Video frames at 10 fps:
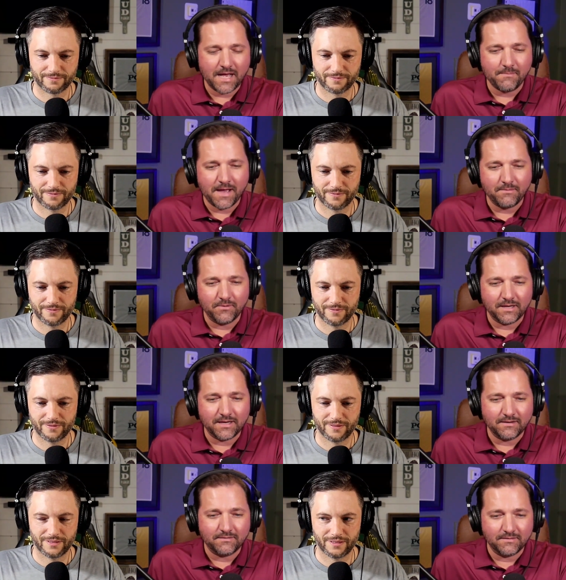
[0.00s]
Speaker 1: I might want to
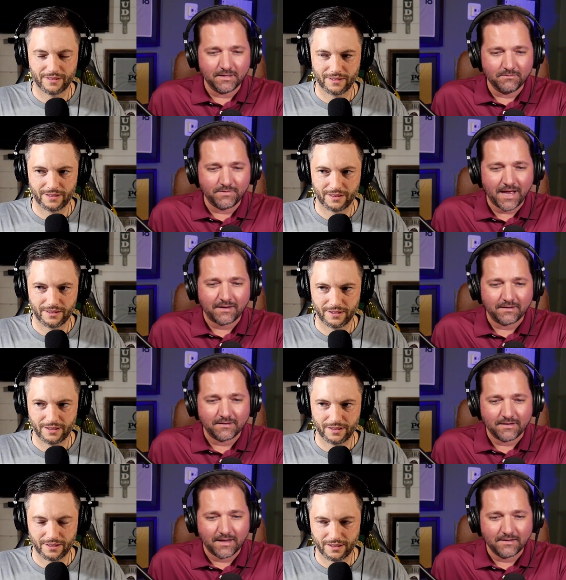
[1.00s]
get a little vodka
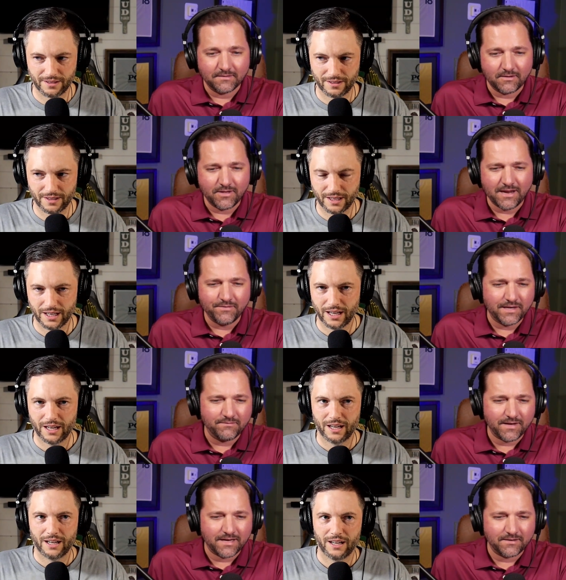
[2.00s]
tonight. Although I don't
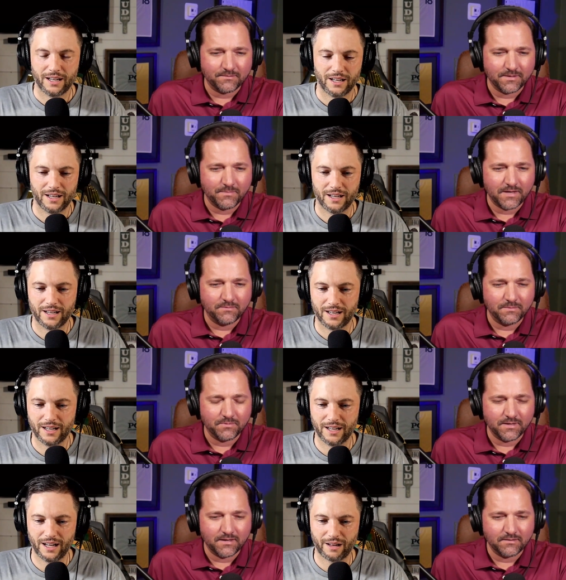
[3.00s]
think vodka really makes
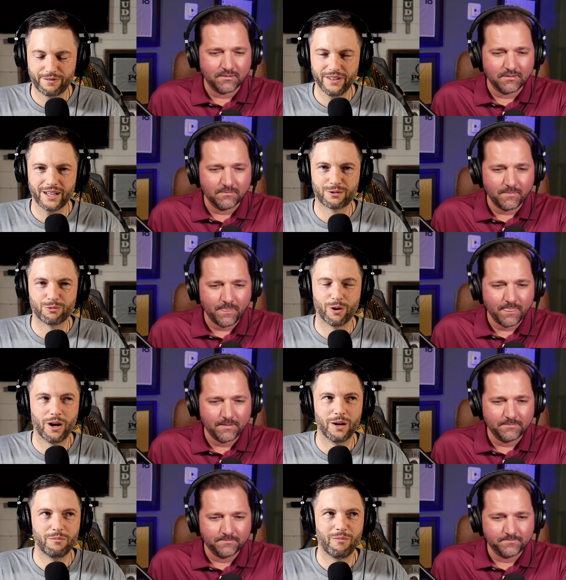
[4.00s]
people
Speaker 2: angry. I feel like
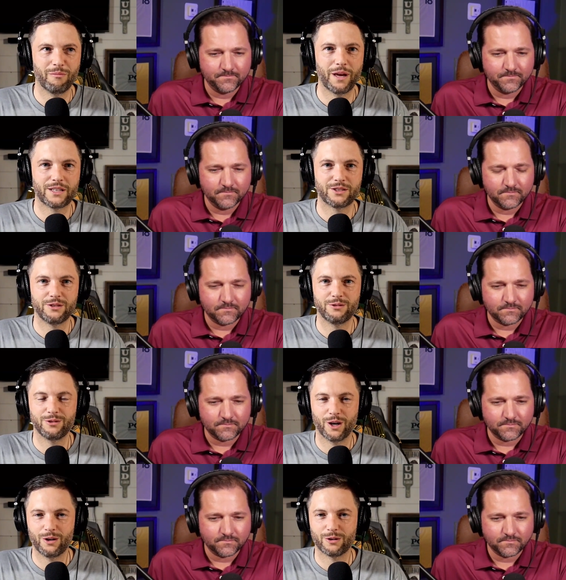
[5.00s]
rum makes you
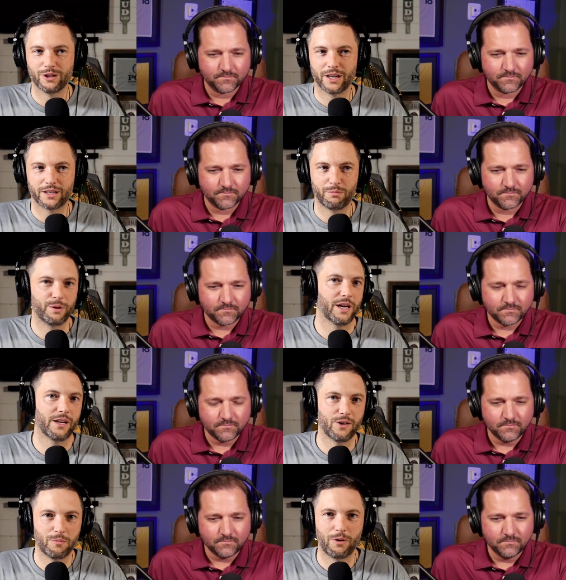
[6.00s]
go to like a
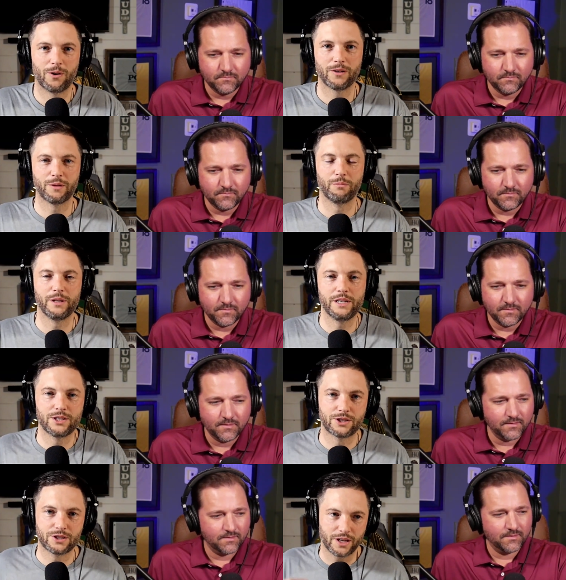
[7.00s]
piano bar at the
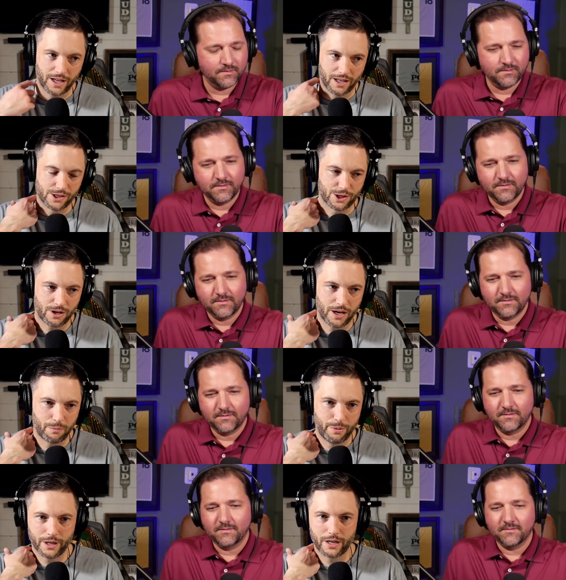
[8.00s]
beach and try to
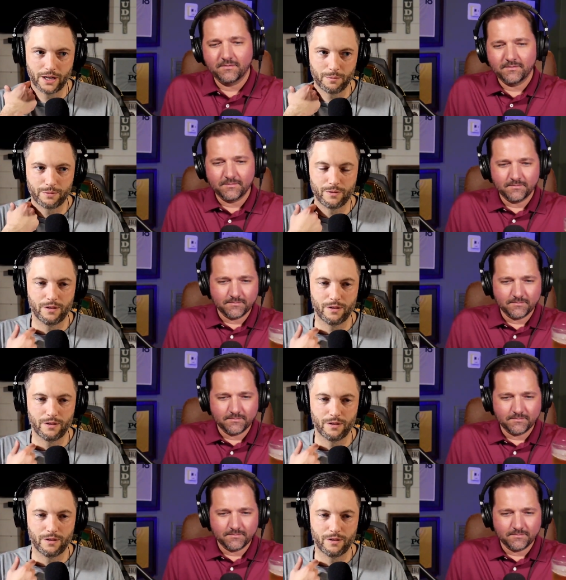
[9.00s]
pick up,